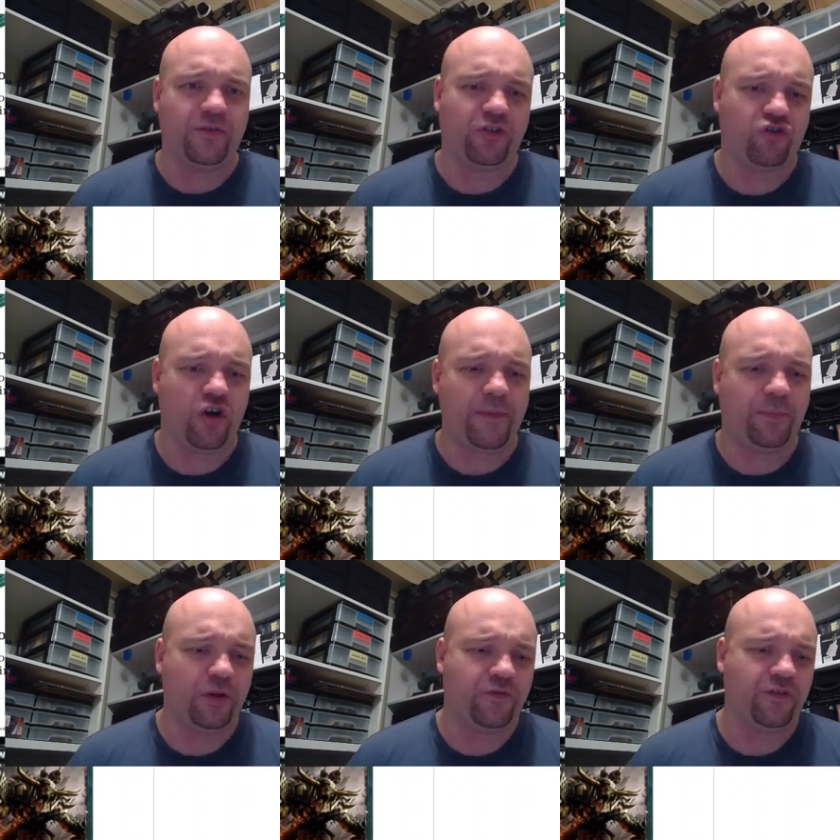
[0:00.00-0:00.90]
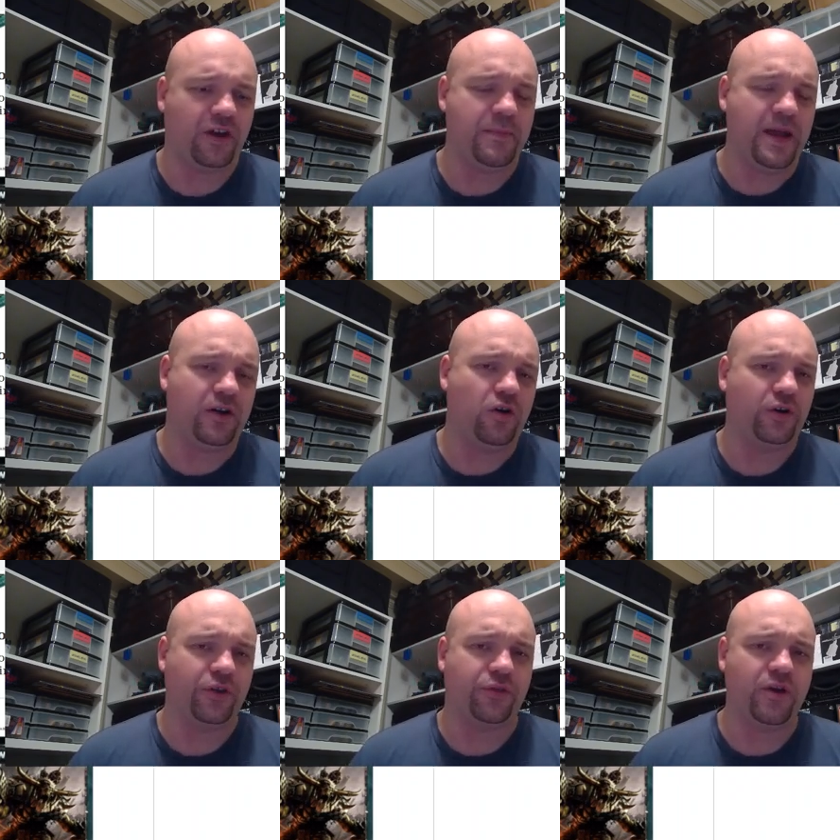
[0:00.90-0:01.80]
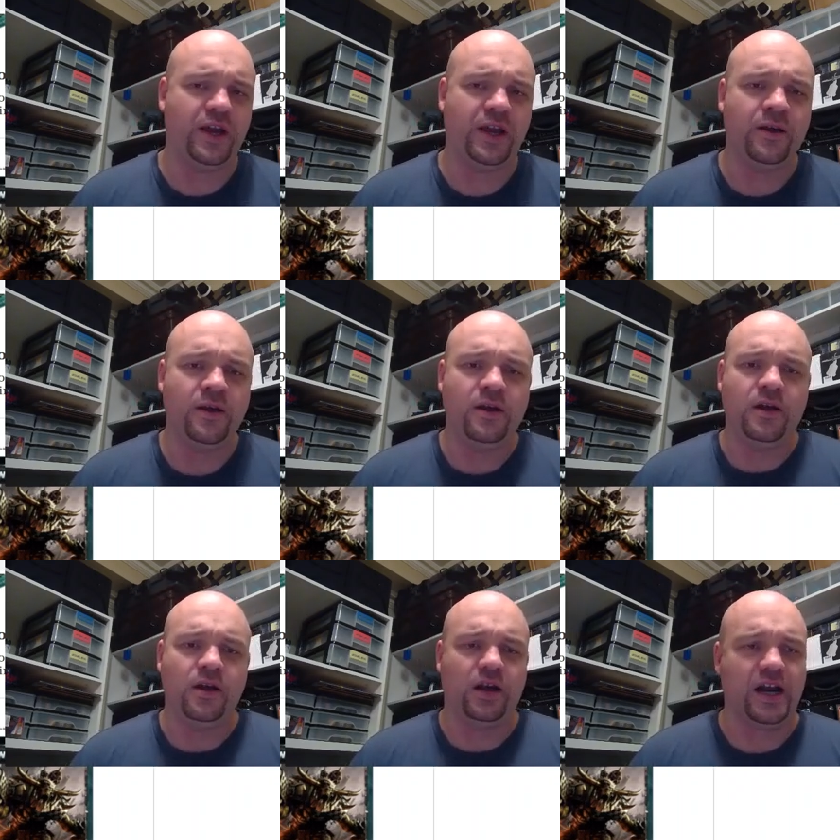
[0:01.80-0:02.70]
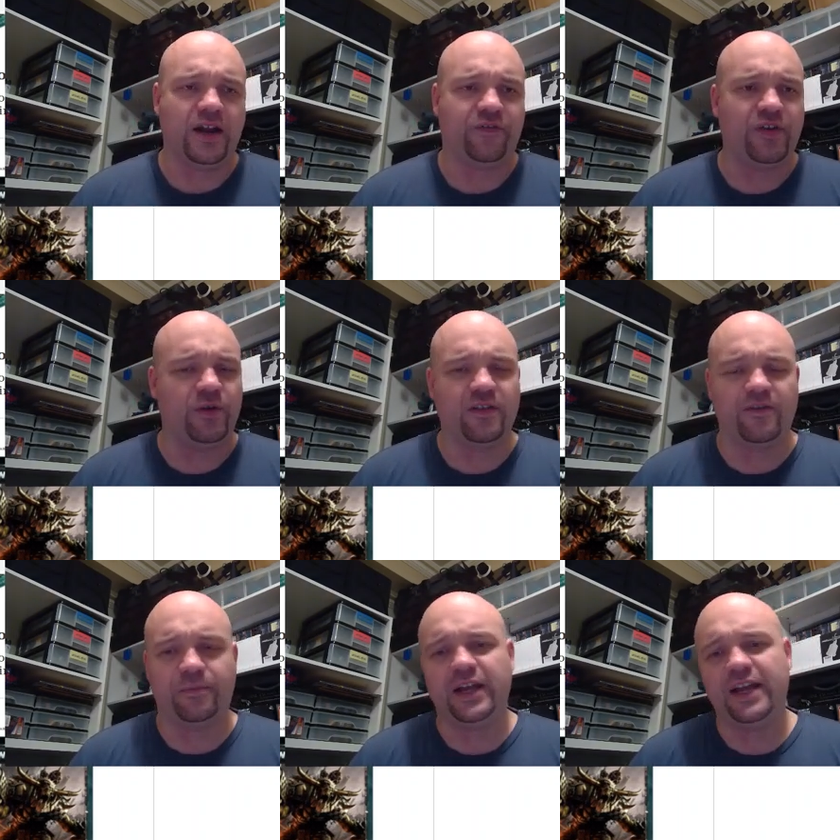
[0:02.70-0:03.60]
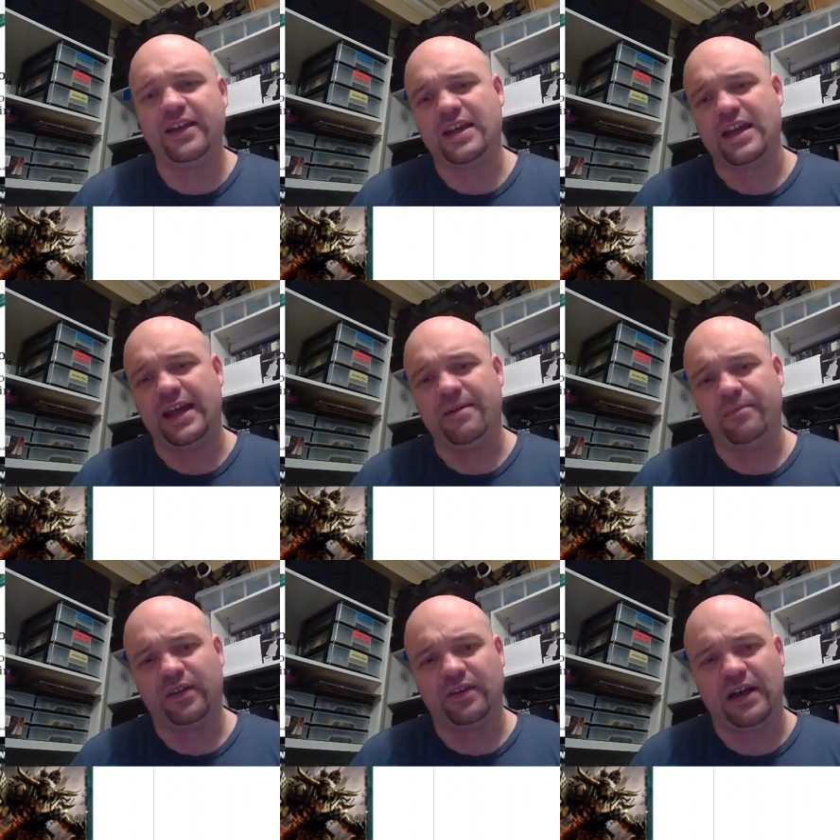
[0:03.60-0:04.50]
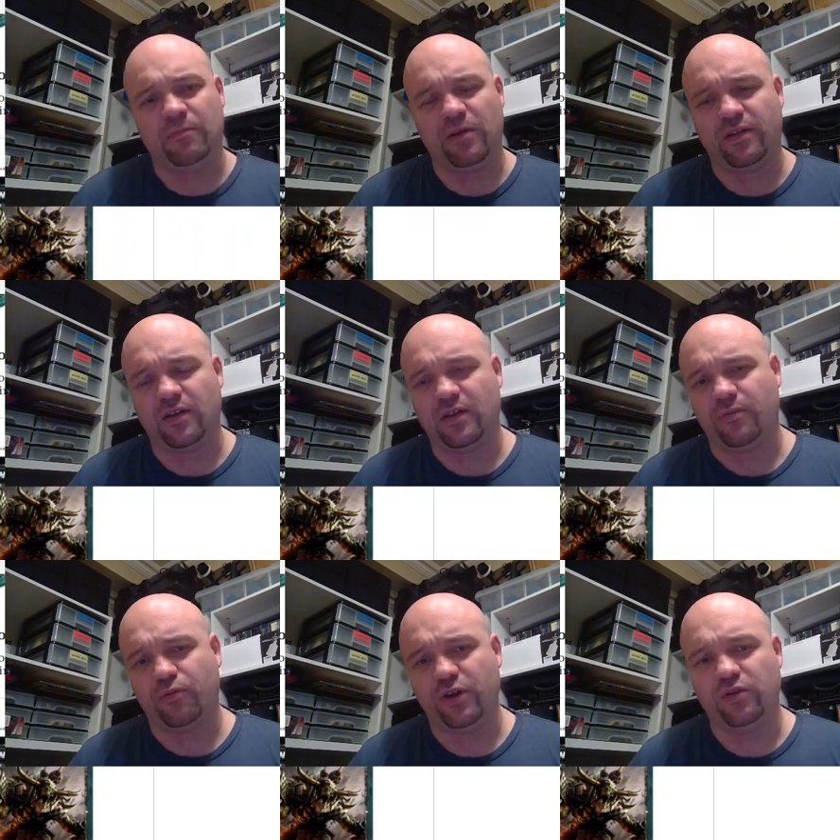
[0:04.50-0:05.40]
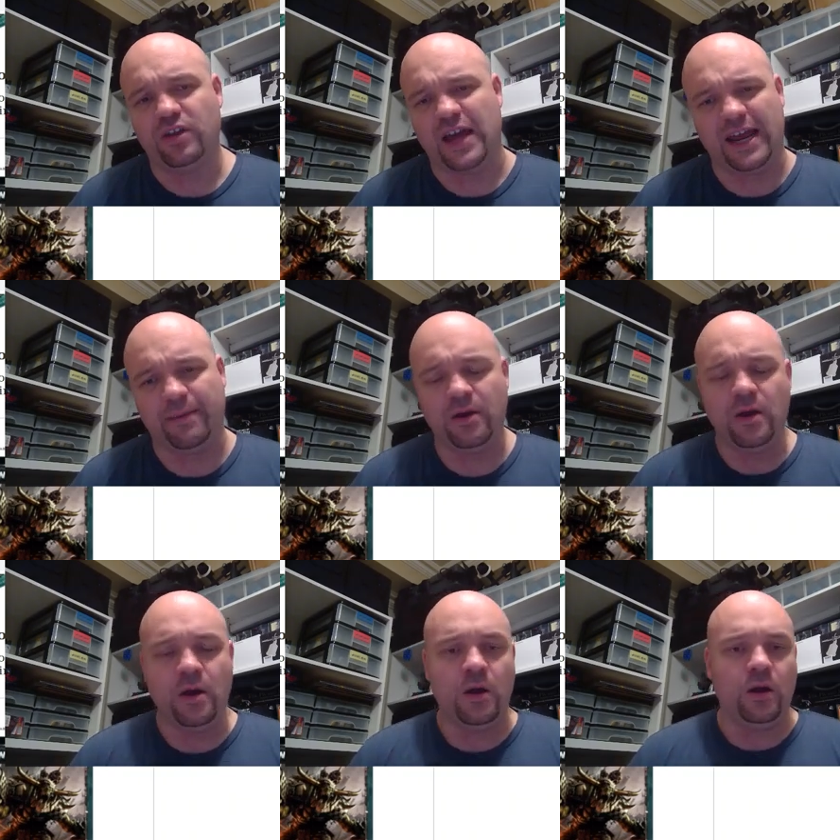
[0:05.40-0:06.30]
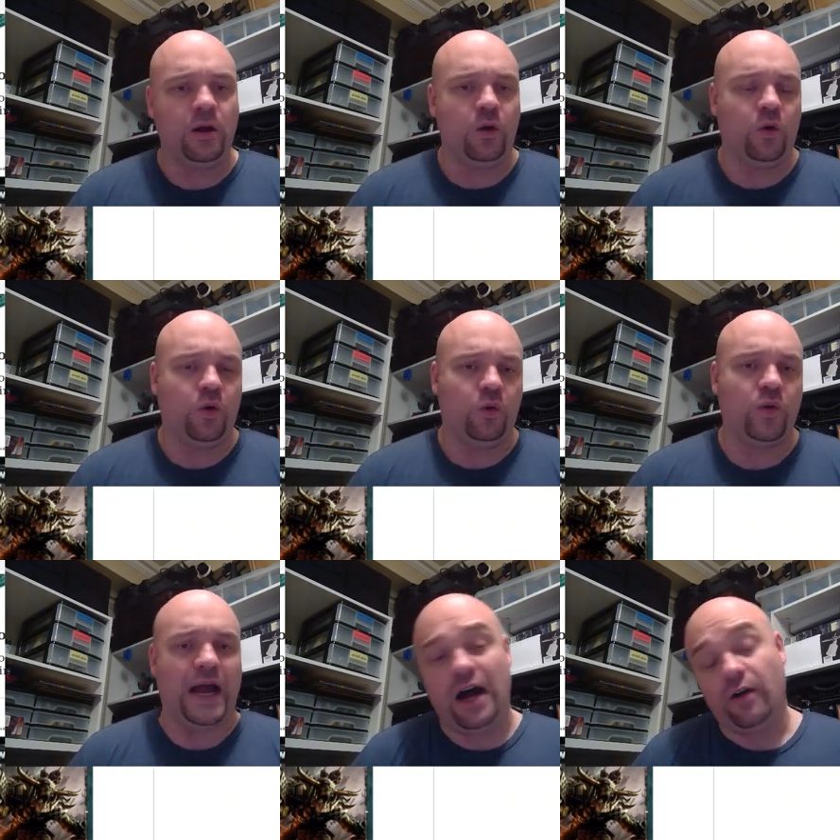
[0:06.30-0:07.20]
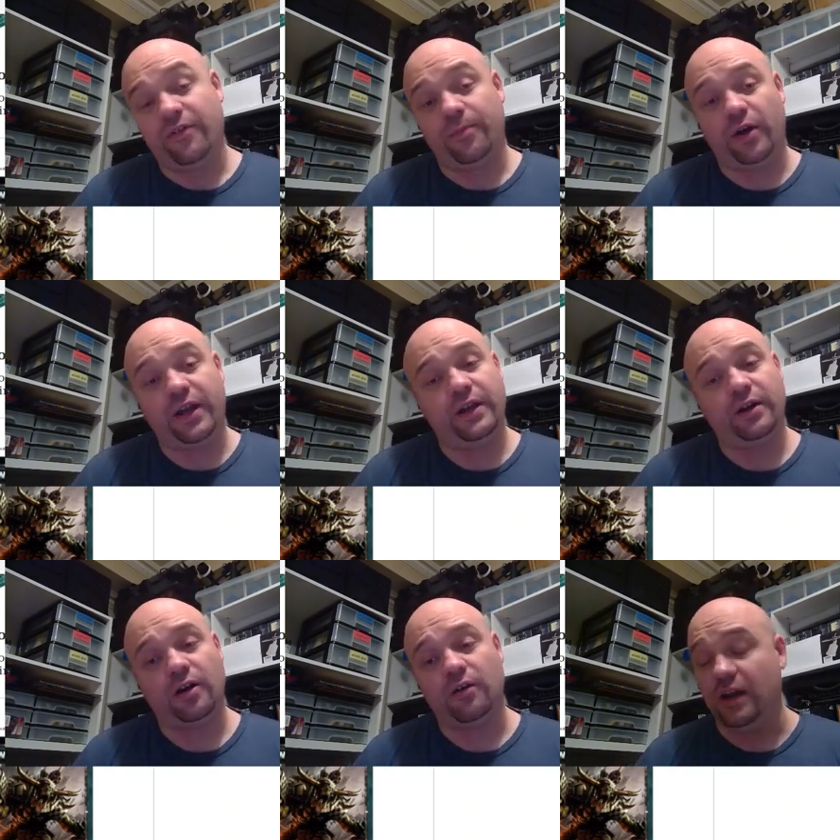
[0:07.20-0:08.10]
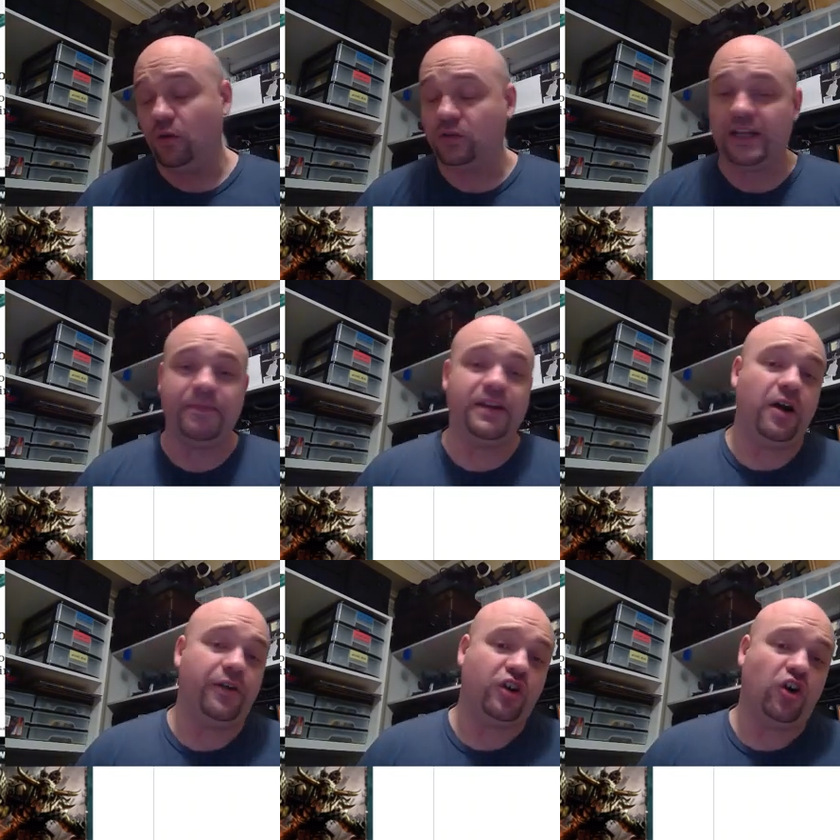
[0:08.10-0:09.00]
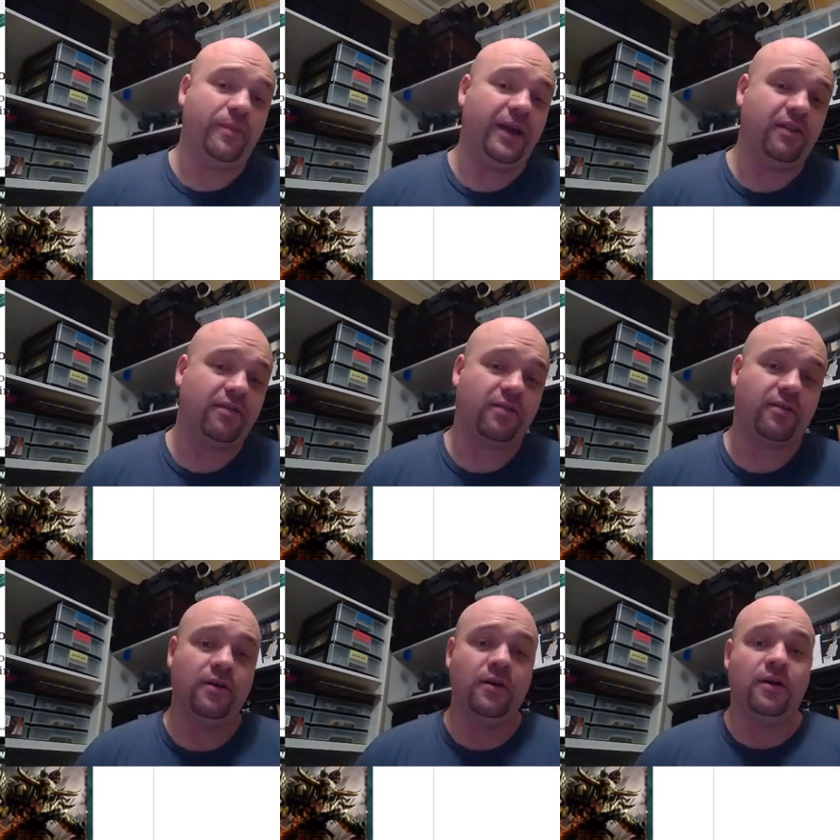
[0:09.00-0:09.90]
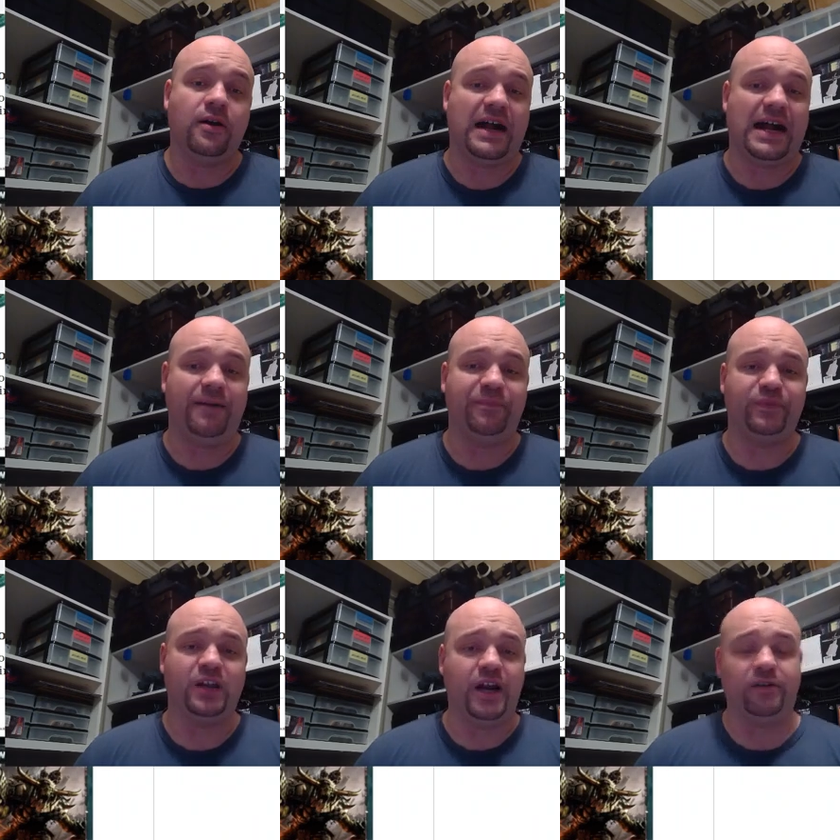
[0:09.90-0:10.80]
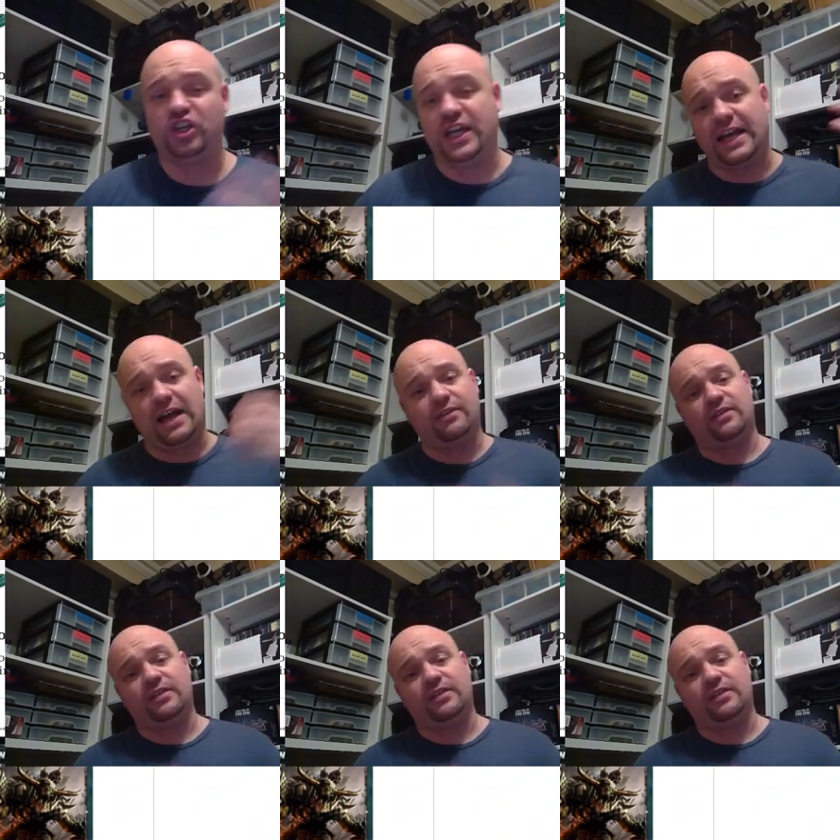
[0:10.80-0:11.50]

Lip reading: me of the tripods for Command & Conquer 3. I don't know if anyone's ever played that game, but it's a pretty good game. Wow, everybody. All right, look, let me know in the comments. You know, check out